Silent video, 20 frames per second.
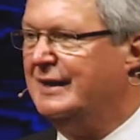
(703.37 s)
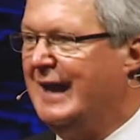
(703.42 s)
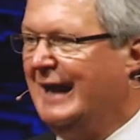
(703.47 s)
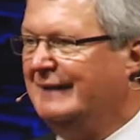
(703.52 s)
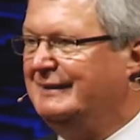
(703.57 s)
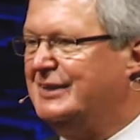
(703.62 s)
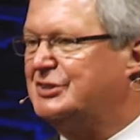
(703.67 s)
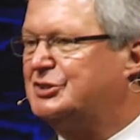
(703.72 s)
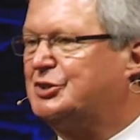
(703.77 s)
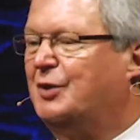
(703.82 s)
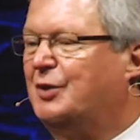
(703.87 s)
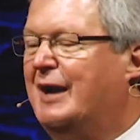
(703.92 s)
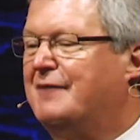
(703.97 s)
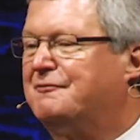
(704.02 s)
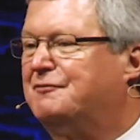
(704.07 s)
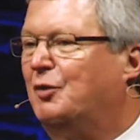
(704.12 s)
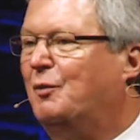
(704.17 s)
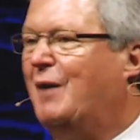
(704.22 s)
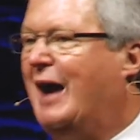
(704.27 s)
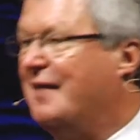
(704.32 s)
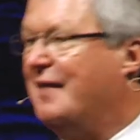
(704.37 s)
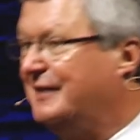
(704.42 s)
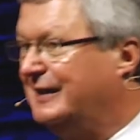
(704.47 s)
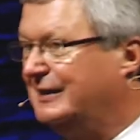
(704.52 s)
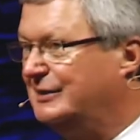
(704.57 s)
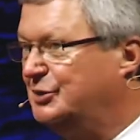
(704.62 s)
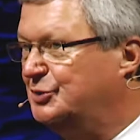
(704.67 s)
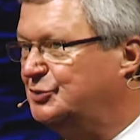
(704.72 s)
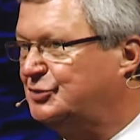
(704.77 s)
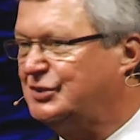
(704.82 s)
And that's great for a while, then it
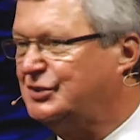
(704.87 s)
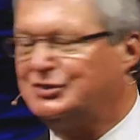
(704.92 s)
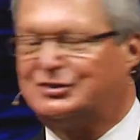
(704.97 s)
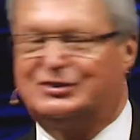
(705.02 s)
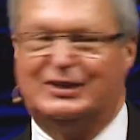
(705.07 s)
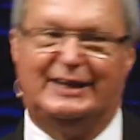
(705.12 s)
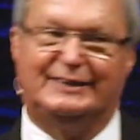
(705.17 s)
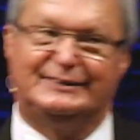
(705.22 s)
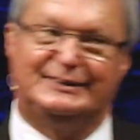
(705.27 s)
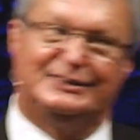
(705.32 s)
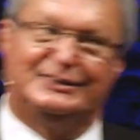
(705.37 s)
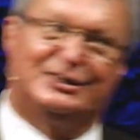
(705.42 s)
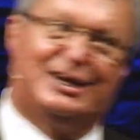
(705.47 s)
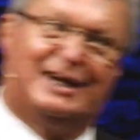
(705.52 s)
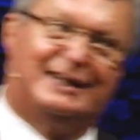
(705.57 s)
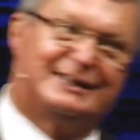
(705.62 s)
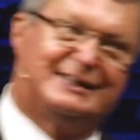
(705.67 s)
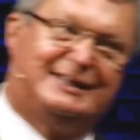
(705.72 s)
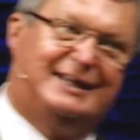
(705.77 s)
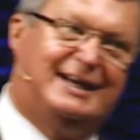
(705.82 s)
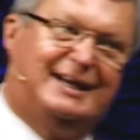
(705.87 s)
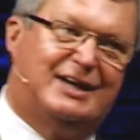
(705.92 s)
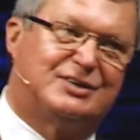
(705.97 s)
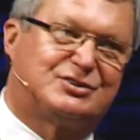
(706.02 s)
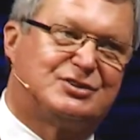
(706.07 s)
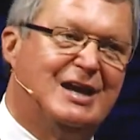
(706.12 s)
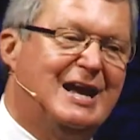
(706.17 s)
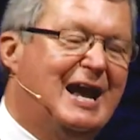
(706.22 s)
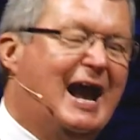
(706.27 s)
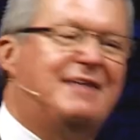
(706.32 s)
loses zing, then you gotta kiss.